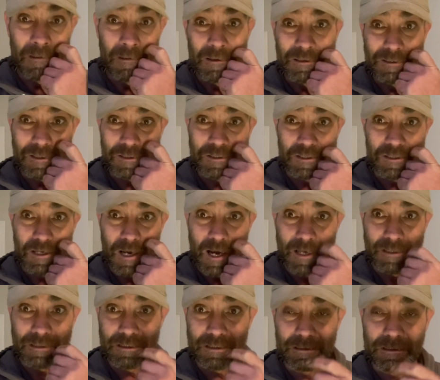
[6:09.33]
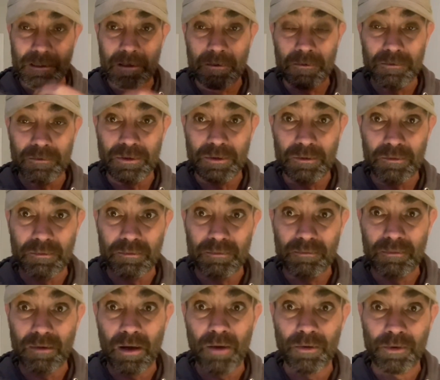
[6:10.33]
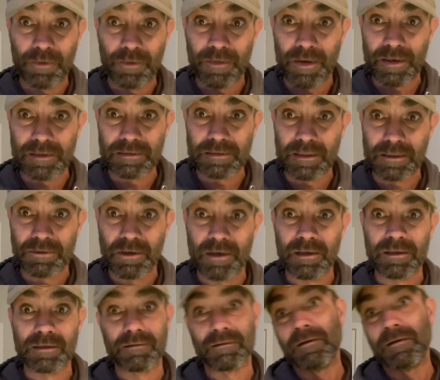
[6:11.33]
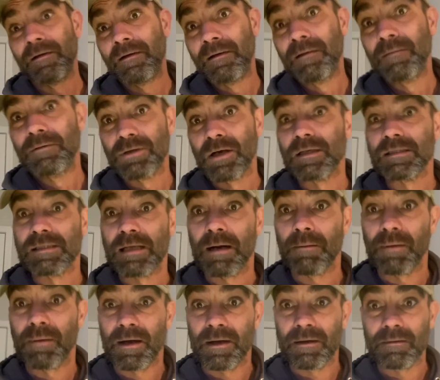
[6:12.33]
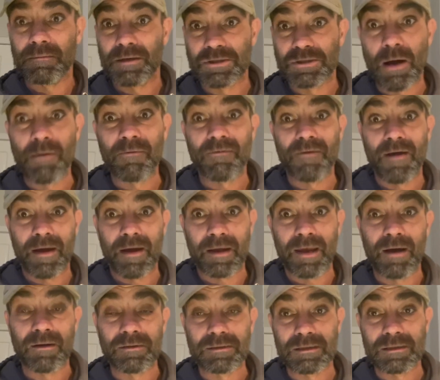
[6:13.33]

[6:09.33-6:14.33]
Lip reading: Essentially, I just go do other things like trying to set up my Shopify account.